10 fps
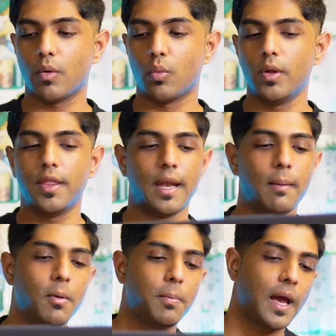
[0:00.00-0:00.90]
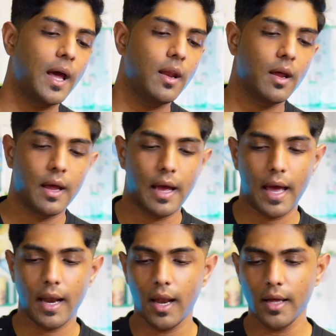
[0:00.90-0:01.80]
with the number pad,
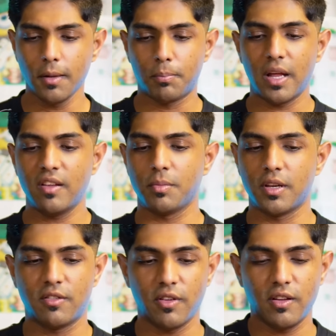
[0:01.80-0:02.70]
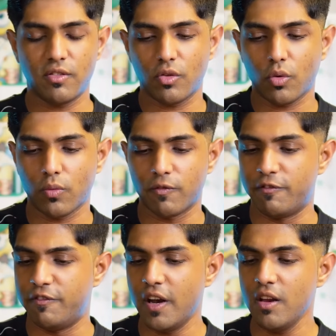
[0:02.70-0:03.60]
and I like the placement. It's
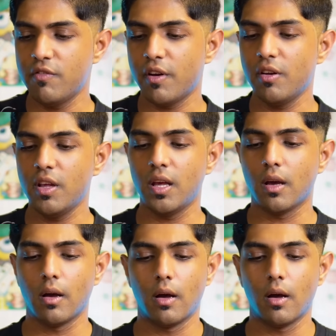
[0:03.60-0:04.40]
very, very